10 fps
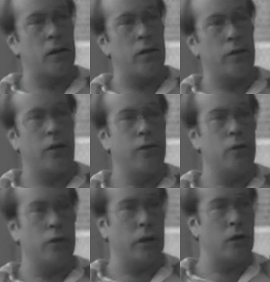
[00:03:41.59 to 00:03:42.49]
There is also
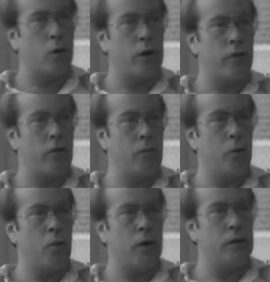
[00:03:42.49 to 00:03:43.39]
little question
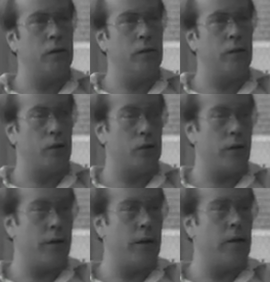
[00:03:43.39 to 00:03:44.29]
but what
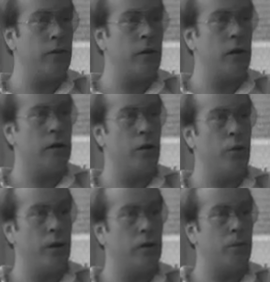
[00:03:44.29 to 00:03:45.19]
certainly the
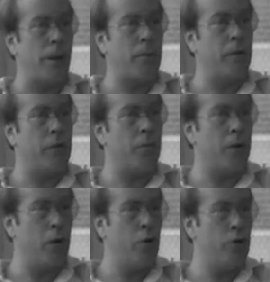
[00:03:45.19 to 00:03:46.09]
ACLU and its members
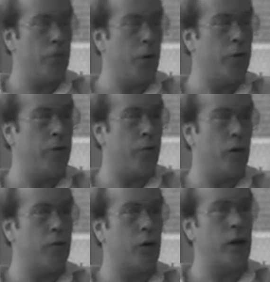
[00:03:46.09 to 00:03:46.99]
oppose most of
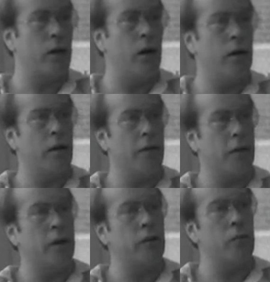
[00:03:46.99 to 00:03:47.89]
what Frank Collin and the
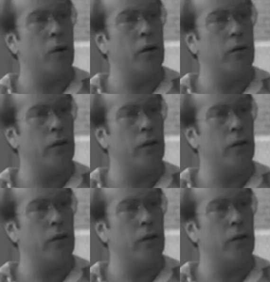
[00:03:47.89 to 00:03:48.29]
Nazi Party